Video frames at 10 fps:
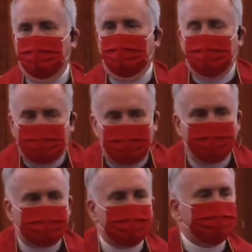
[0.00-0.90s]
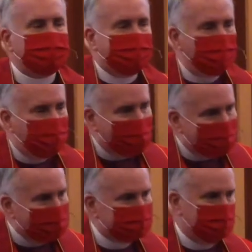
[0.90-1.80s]
It gives us the
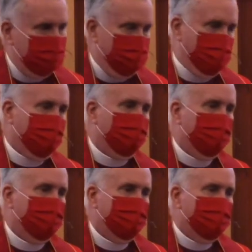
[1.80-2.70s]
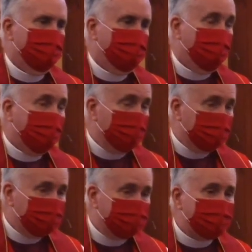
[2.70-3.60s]
capacity to be able to
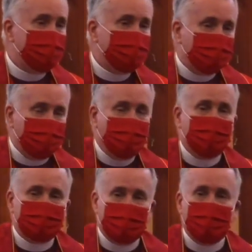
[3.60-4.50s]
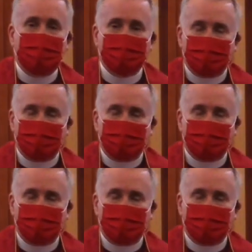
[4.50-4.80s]
see God at